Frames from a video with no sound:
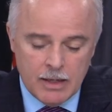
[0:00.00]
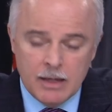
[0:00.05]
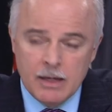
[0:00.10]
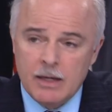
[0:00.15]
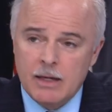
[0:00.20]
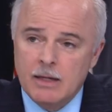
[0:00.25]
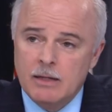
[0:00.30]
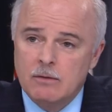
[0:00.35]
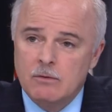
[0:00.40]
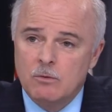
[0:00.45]

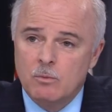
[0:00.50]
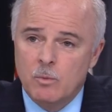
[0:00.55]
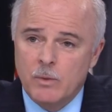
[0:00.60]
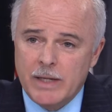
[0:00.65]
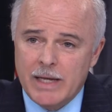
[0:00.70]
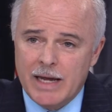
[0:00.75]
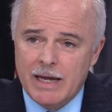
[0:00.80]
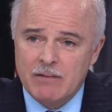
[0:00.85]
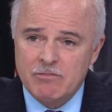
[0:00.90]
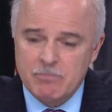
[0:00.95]
And we
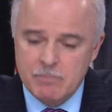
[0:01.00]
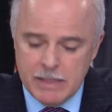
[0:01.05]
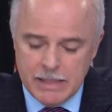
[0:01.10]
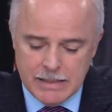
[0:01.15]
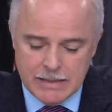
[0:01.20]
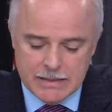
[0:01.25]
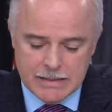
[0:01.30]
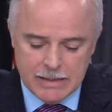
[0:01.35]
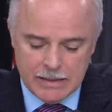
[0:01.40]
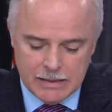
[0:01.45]
have
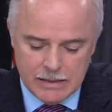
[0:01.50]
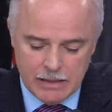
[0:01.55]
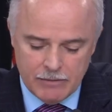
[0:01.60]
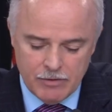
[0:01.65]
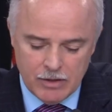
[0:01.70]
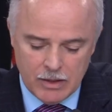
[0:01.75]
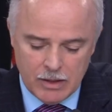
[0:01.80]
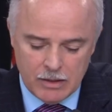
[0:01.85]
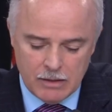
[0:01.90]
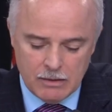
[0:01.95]
made
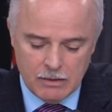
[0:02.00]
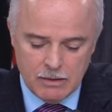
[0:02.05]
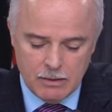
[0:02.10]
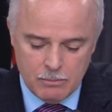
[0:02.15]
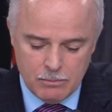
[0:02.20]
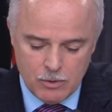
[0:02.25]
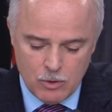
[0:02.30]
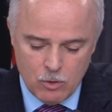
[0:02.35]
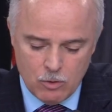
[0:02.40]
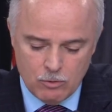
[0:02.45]
significant
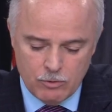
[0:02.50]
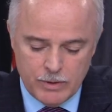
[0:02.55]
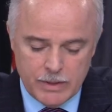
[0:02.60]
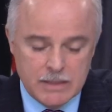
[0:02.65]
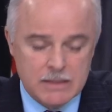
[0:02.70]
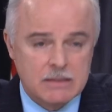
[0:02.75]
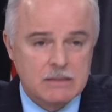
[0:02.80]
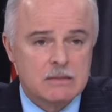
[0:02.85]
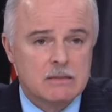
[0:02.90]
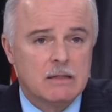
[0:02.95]

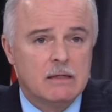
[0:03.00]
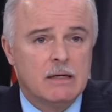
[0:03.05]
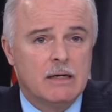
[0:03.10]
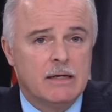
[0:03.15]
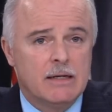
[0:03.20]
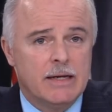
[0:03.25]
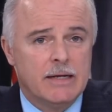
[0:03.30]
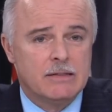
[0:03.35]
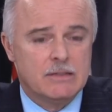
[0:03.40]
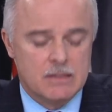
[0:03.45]
progress
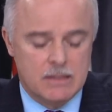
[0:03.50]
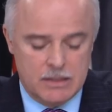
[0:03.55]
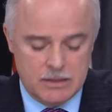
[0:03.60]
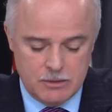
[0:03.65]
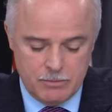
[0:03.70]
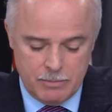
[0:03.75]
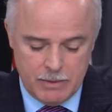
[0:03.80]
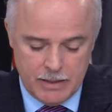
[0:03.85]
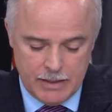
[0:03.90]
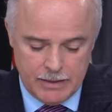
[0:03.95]
against
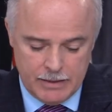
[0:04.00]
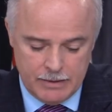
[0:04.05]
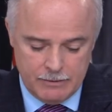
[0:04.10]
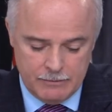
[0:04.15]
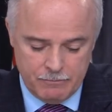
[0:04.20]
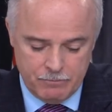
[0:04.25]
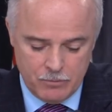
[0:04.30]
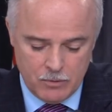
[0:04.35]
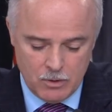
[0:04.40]
this plan.